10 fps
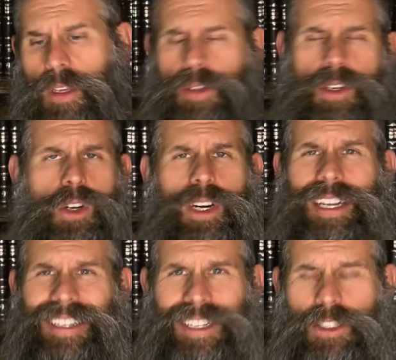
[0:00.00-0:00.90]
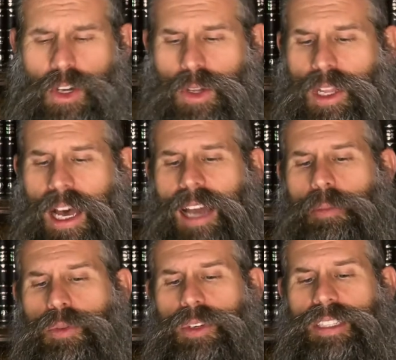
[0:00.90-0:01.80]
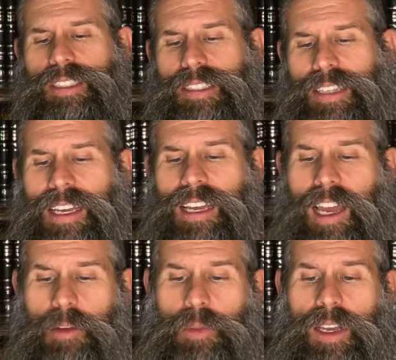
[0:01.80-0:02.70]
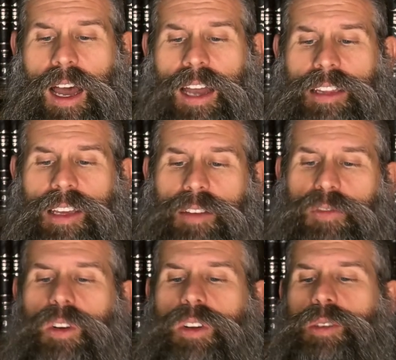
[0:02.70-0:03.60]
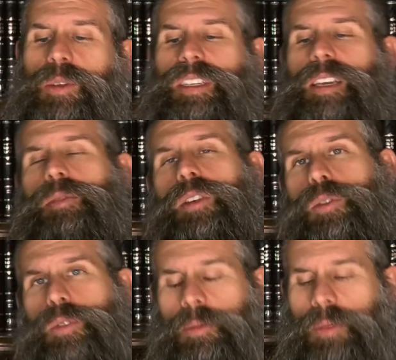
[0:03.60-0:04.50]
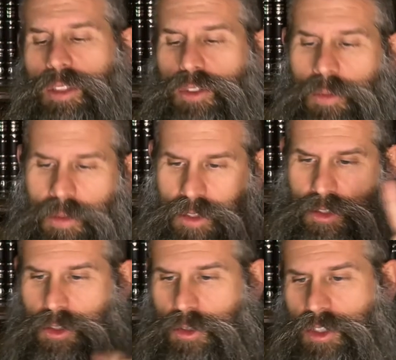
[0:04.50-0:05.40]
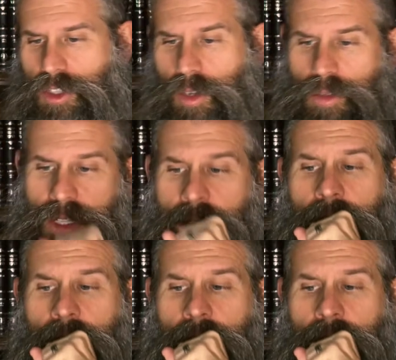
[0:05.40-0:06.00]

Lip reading: The Kohen Gadol, the high priest, and behind the ephod he would keep the Urim and the Tumim. There's 2 stones.